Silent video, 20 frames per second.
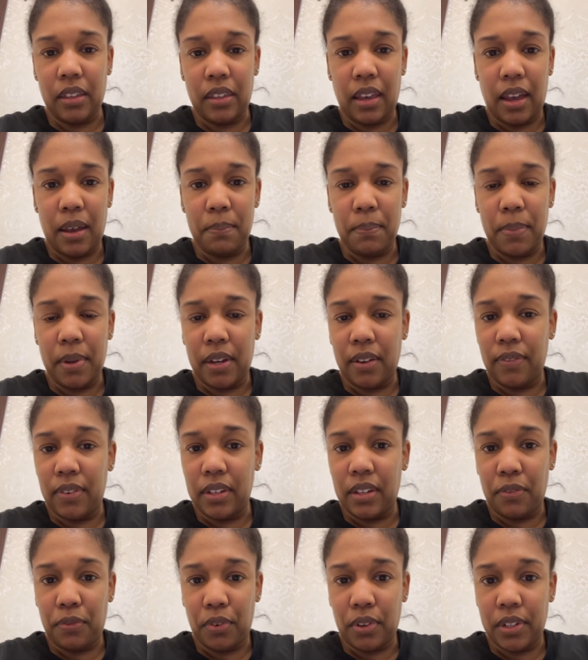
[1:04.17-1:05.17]
that big of a
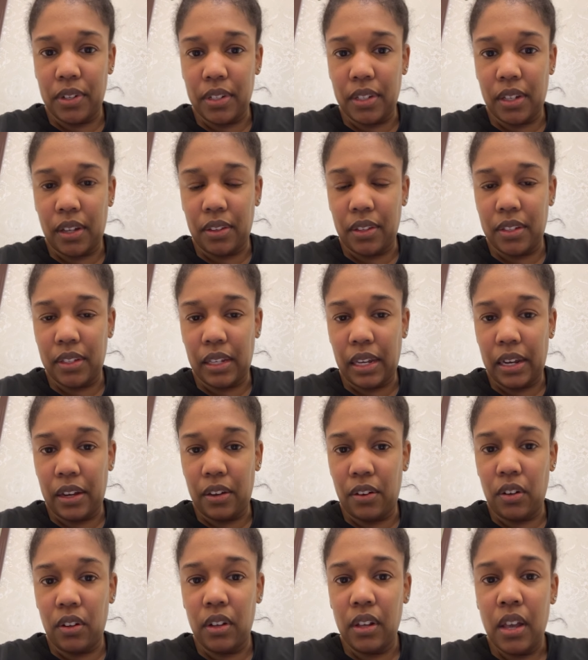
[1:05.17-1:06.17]
difference on the
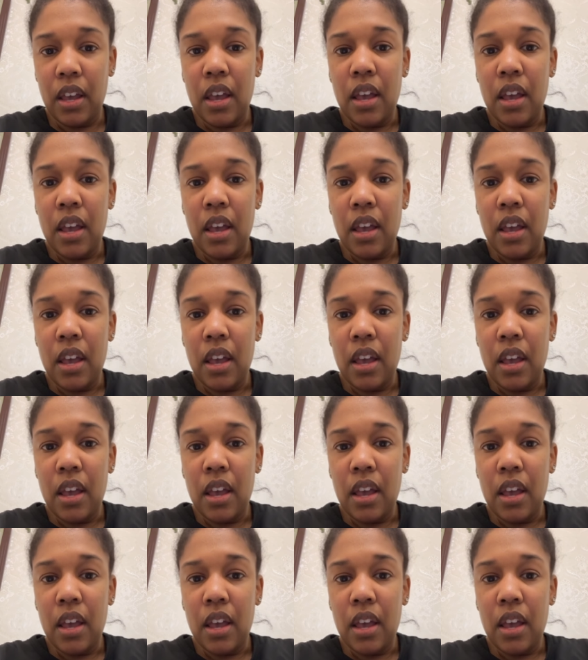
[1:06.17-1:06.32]
scale,